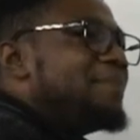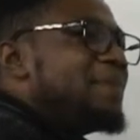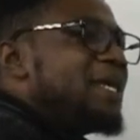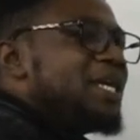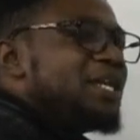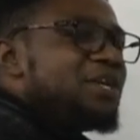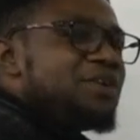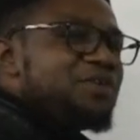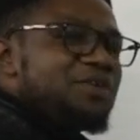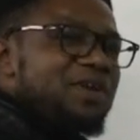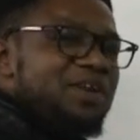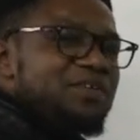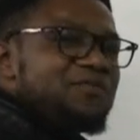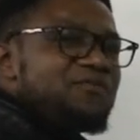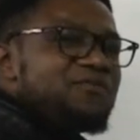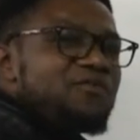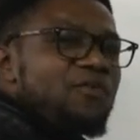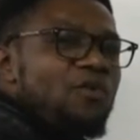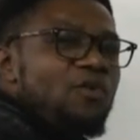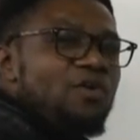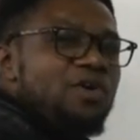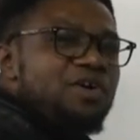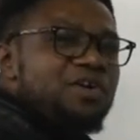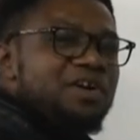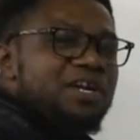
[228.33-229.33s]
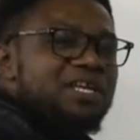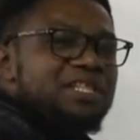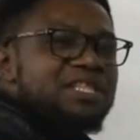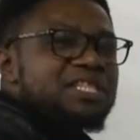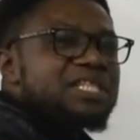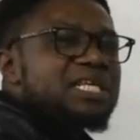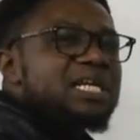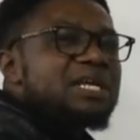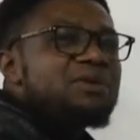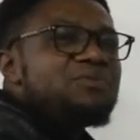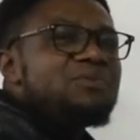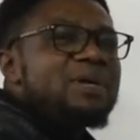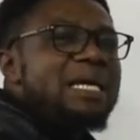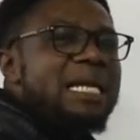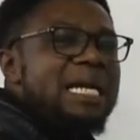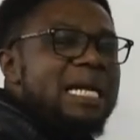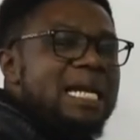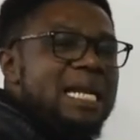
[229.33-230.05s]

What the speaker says: in grade 4, grade 3, we